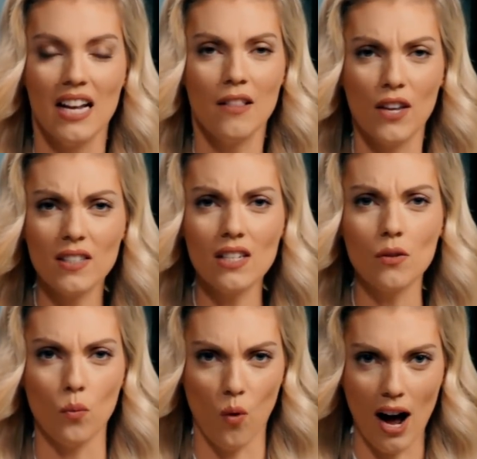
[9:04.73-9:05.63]
This is
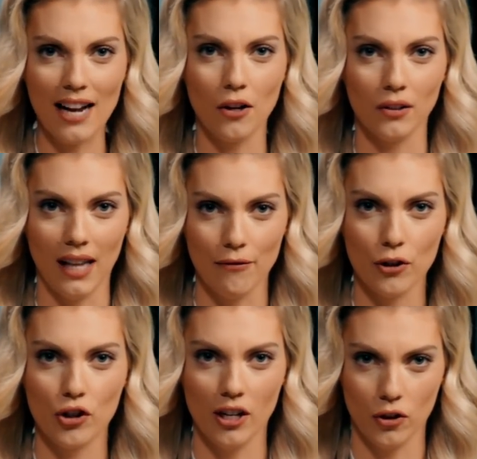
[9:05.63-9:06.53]
why they're
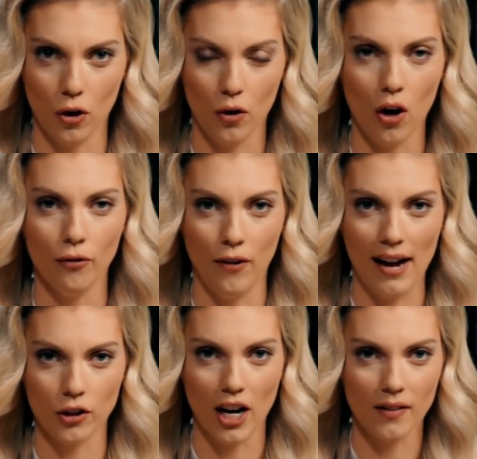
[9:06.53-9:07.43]
leveraging a so-called
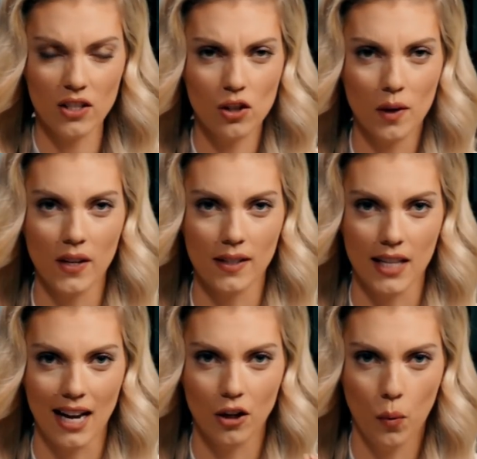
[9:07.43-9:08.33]
fact check. This is what they
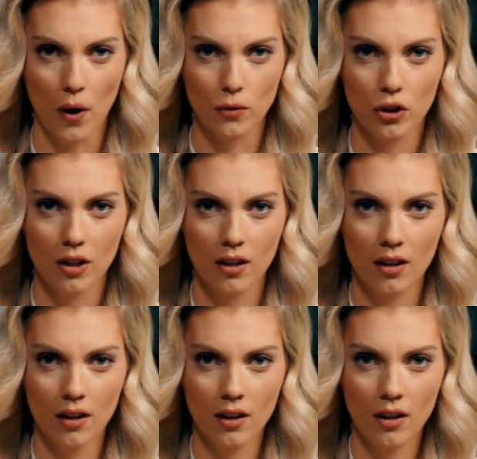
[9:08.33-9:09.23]
say, quote,
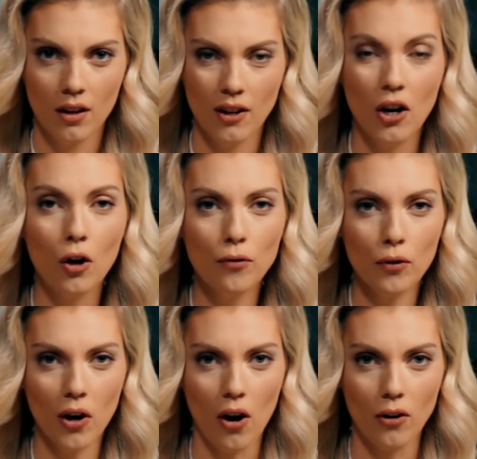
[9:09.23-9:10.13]

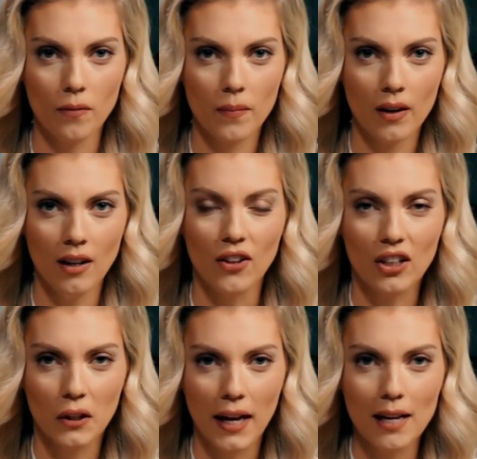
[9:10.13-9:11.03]
overall, the
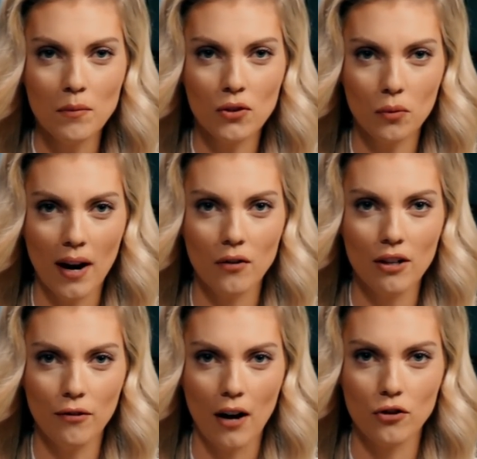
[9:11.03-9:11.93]
claims
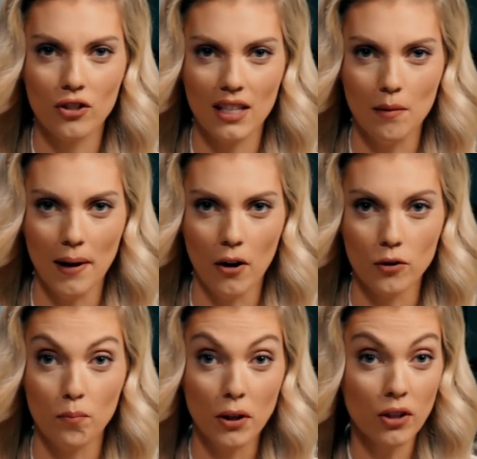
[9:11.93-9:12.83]
surrounding Fauci's
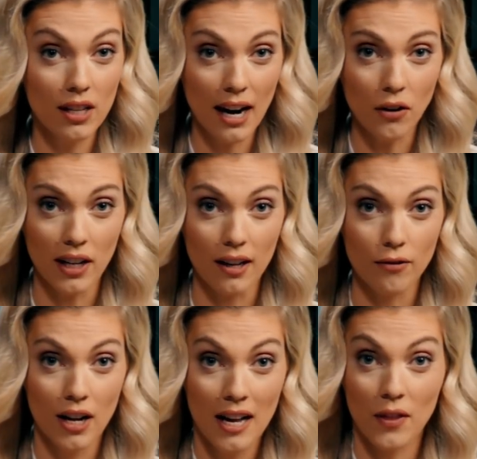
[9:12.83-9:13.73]
emails build a
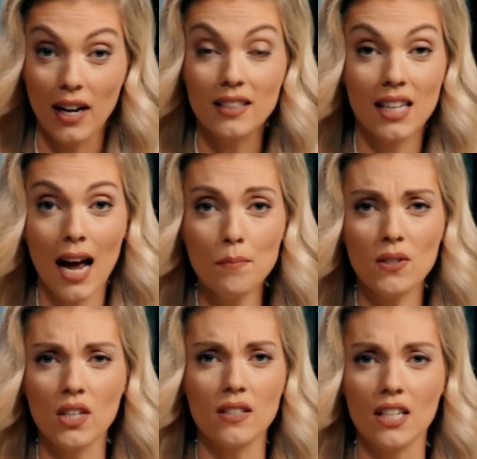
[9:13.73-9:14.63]
narrative that attempts
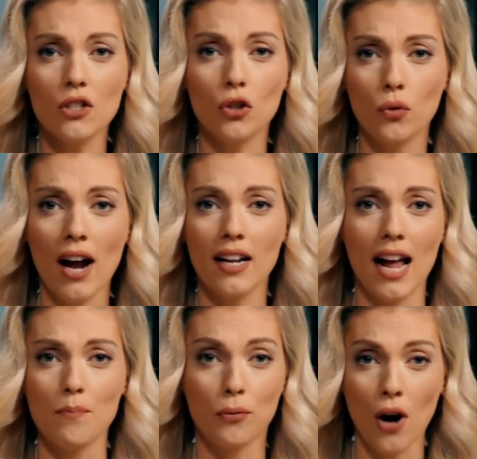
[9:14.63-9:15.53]
to discredit
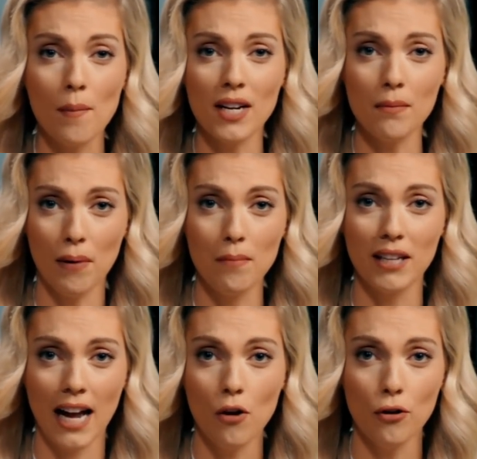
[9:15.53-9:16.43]
a prominent
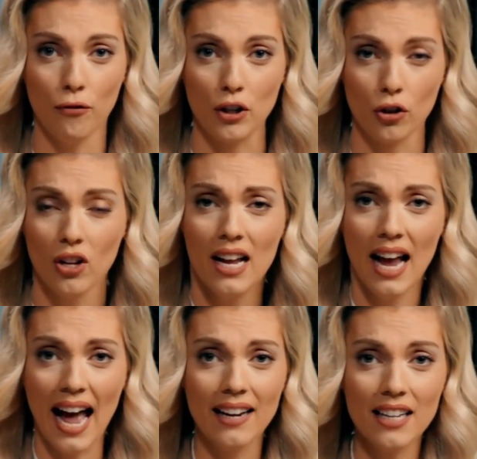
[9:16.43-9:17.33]
public health official
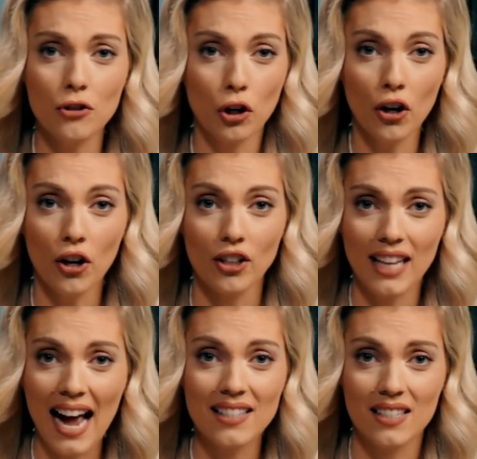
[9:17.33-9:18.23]
and in turn
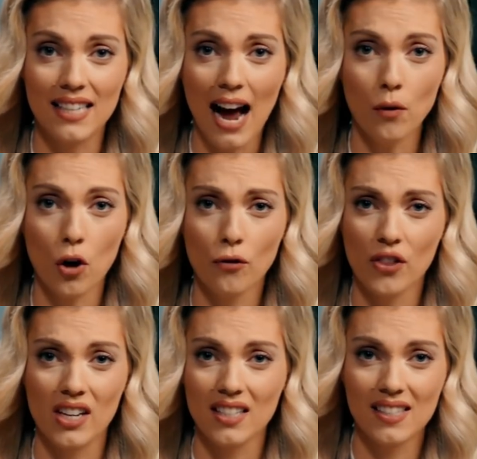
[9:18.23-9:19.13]
casts doubt over
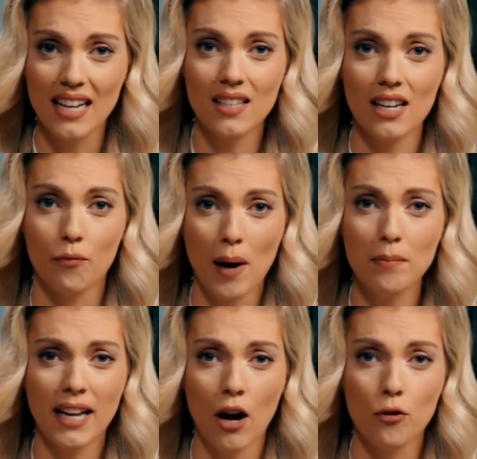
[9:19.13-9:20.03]
the necessity of
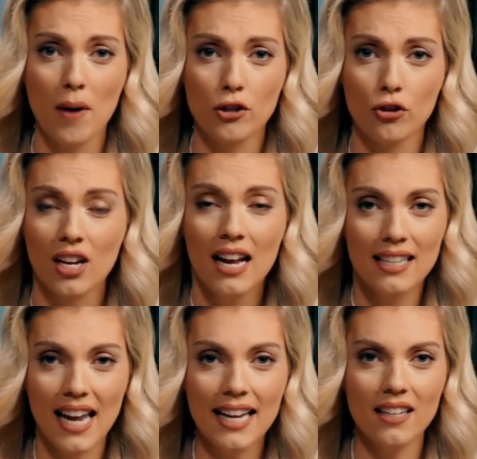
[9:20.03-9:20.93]
public health measures
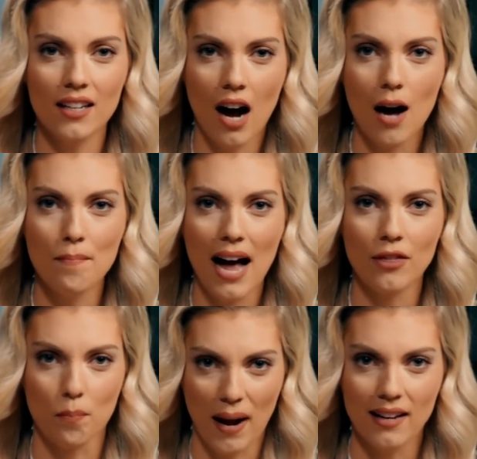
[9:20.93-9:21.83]
taken to combat
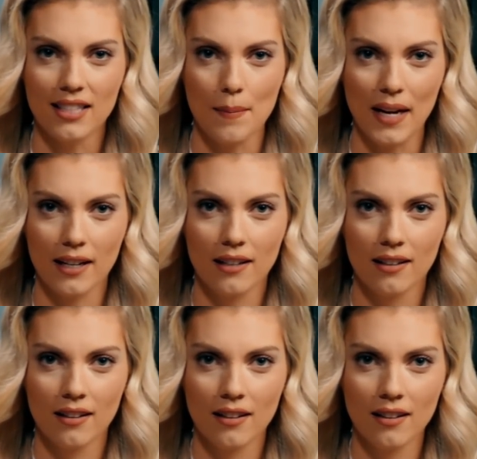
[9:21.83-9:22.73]
the pandemic.
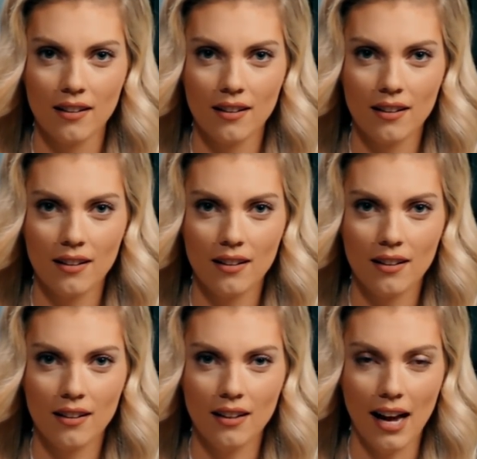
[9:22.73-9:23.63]

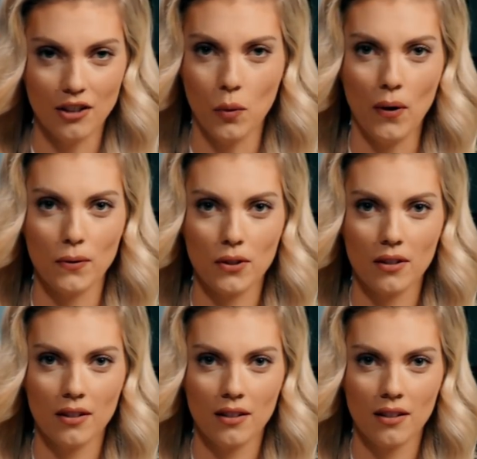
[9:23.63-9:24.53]
End quote.
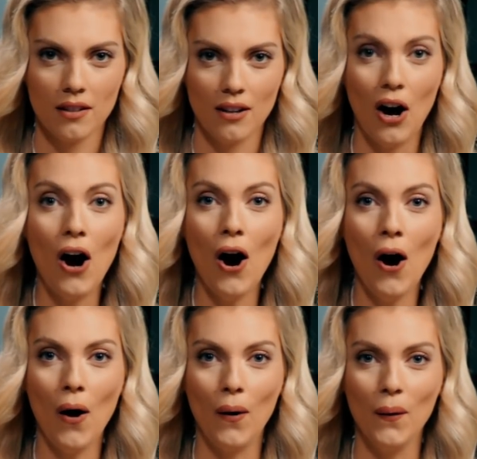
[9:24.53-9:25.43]

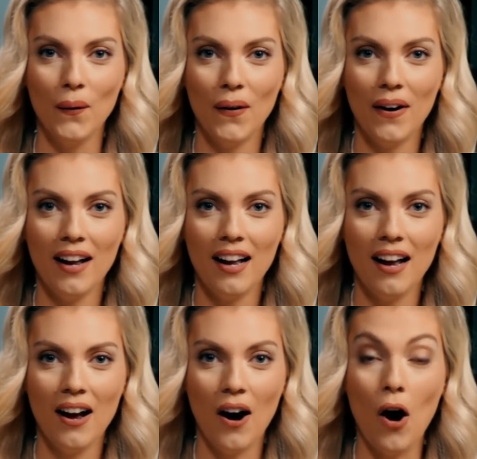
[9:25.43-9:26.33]
Oh,
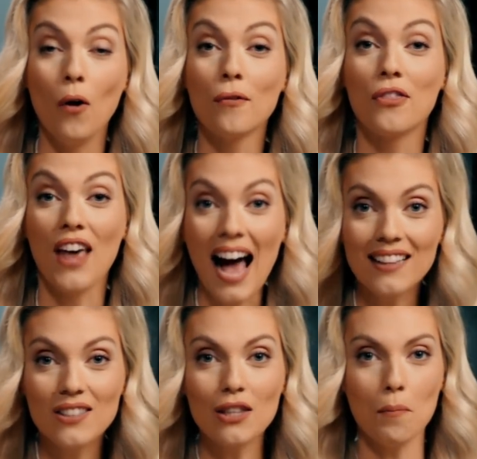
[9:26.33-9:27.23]
oh,
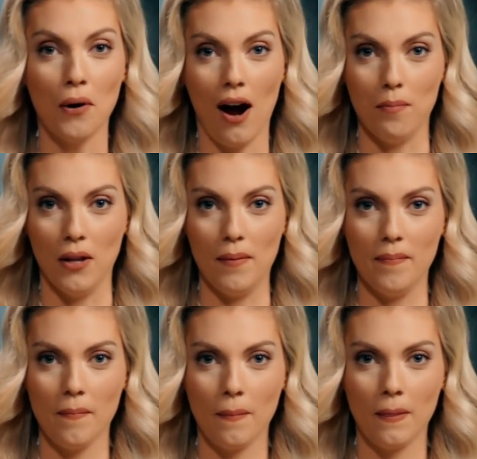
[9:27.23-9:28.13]
that's the problem.
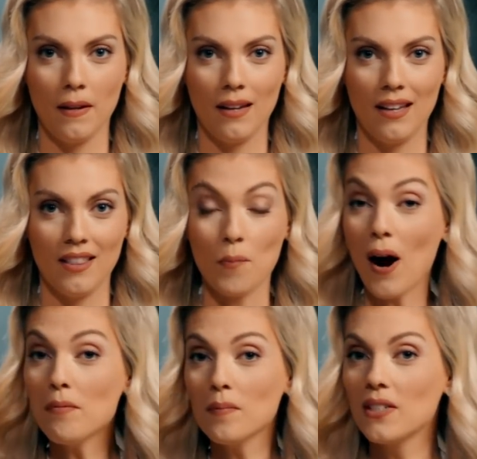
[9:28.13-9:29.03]
The
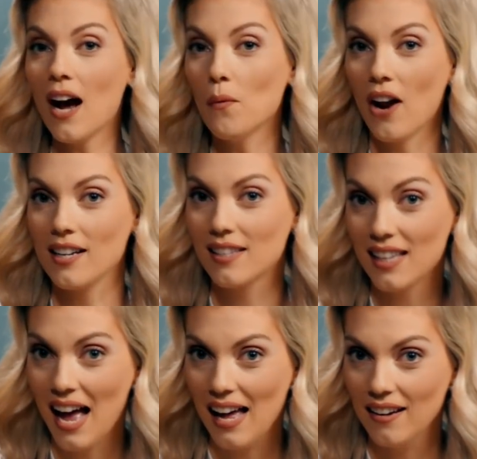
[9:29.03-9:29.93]
problem's not what I
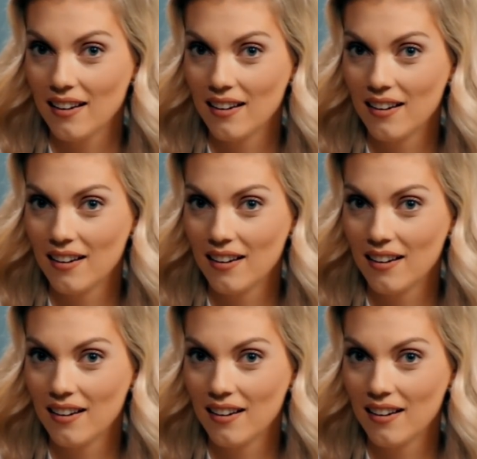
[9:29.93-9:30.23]
said.